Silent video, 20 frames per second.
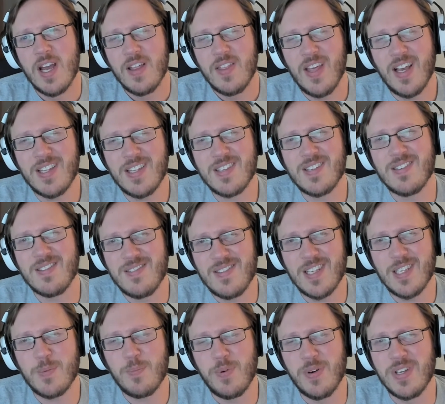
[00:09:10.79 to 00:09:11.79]

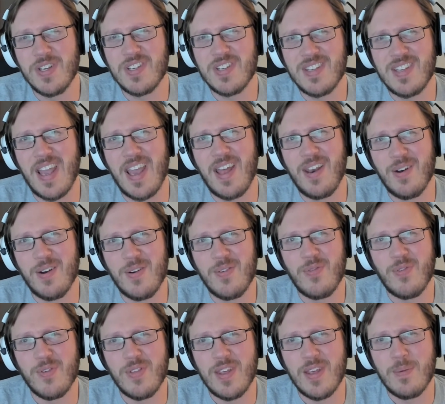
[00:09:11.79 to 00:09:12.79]
That's pretty standard
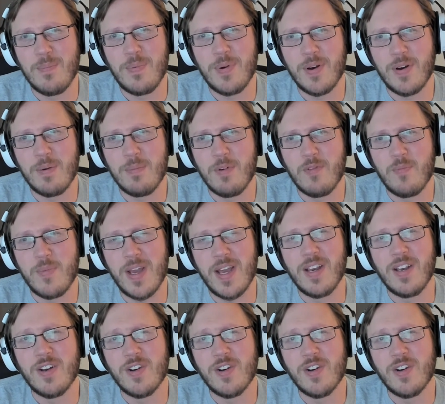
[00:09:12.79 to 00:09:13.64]
for the Imperium of Man.